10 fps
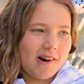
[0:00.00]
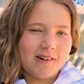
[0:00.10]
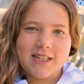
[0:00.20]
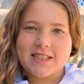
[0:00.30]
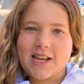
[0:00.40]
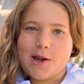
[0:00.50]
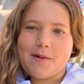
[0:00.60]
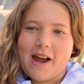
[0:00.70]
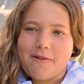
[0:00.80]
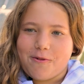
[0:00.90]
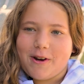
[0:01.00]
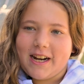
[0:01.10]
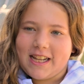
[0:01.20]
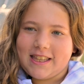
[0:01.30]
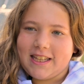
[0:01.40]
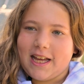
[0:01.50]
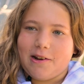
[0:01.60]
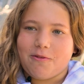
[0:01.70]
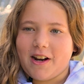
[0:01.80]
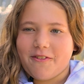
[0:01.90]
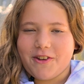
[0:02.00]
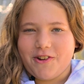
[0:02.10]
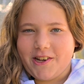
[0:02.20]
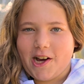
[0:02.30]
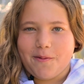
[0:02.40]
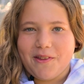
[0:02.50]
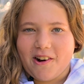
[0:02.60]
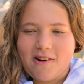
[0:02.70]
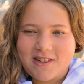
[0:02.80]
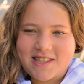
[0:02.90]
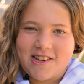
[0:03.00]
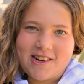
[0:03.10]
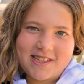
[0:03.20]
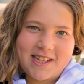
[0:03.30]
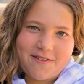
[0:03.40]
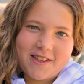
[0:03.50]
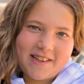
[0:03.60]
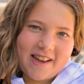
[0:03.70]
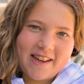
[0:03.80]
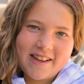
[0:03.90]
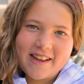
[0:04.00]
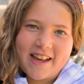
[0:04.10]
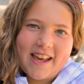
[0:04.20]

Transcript: always care about everyone, and then whenever you need help, they're always there to save the day.